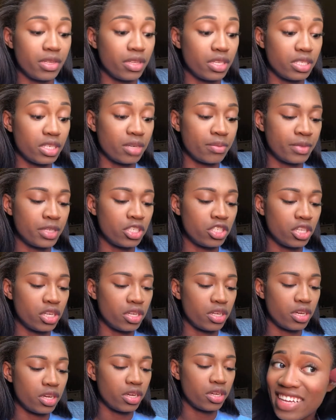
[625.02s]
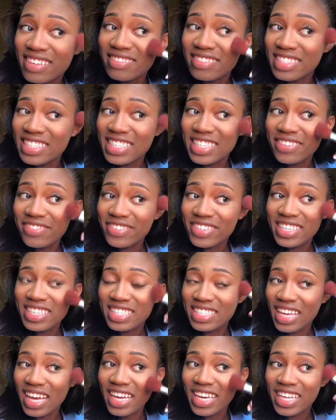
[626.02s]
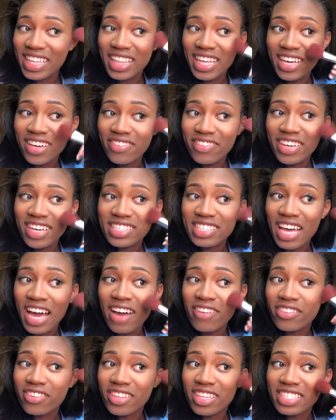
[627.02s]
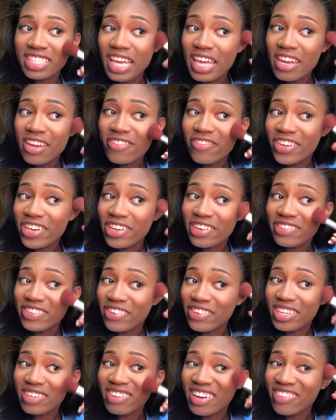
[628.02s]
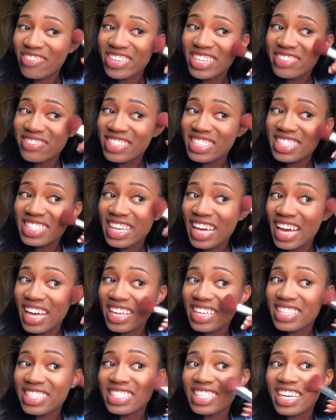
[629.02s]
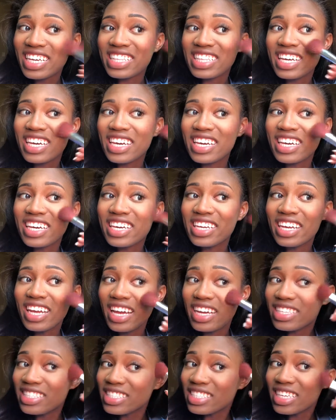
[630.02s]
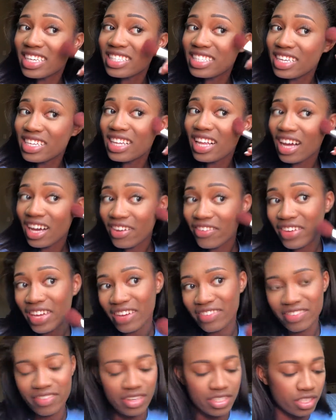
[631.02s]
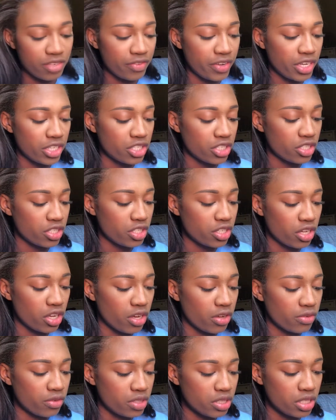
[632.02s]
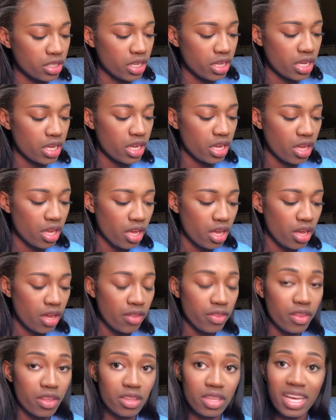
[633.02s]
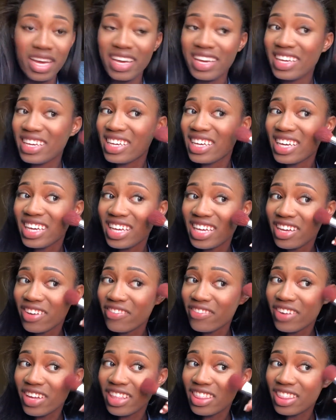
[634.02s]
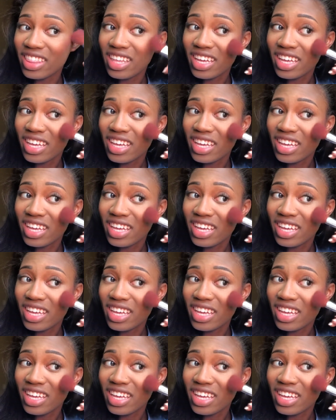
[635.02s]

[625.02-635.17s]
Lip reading: looks like magenta. I'm super excited though because after this interview I'm going to my boyfriend's house, and then at 6 o'clock we have a reservation to go see The Lion King with